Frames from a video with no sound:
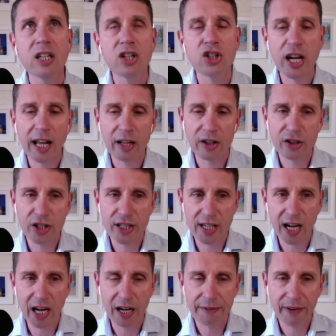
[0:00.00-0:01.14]
challenges
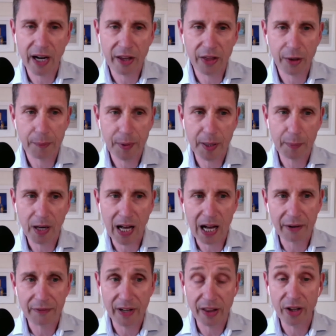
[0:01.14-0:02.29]
i find that people have
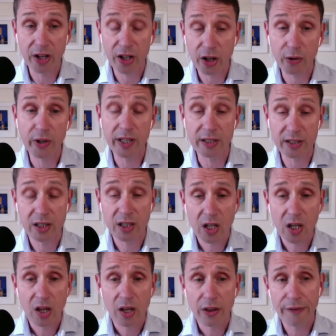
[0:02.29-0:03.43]
in their careers
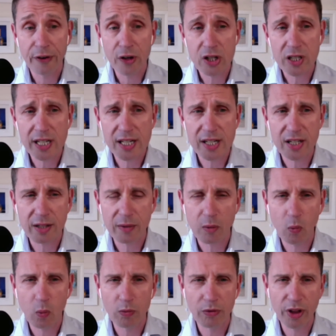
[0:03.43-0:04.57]
the first is
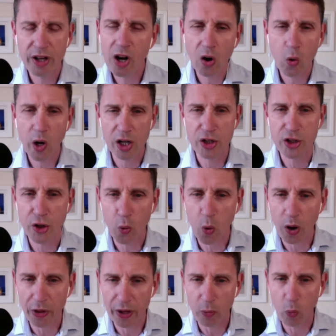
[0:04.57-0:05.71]
they're not quite sure
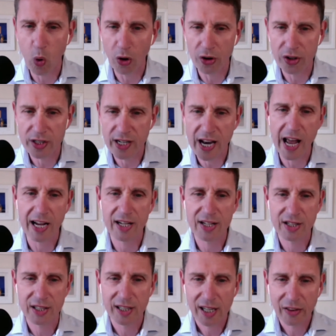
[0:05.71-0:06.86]
what they want next
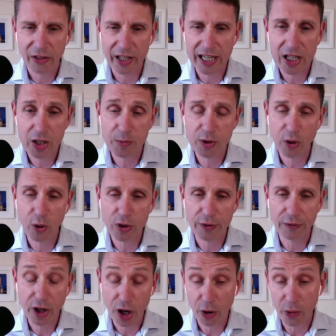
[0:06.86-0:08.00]
they need some sort of
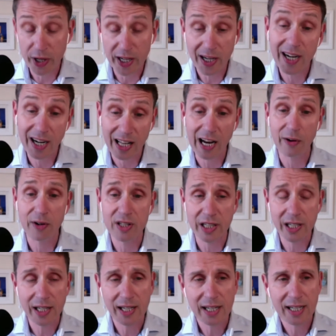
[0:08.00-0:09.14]
career
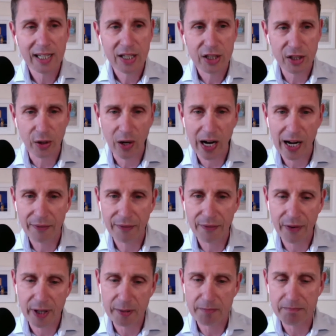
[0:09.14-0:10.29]
clarity mm -hmm. so mm-hmm. i have
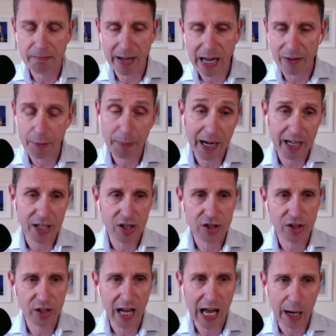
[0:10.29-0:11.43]
um, I have a package
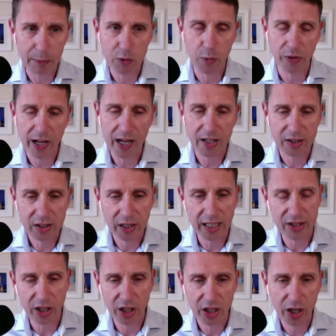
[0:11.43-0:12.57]
that helps with that
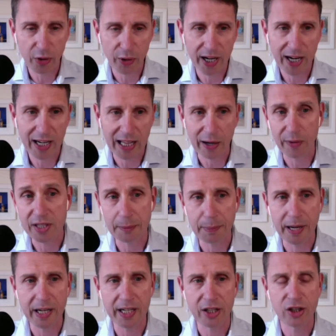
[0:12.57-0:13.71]
it's a career clarity
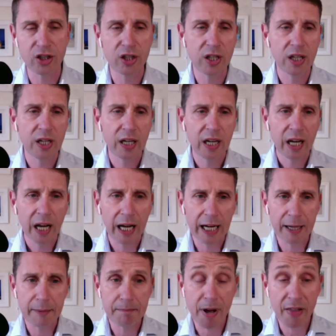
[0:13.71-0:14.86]
package
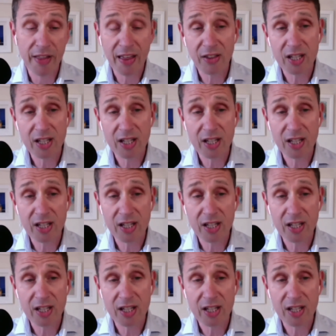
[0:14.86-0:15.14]
um, and then the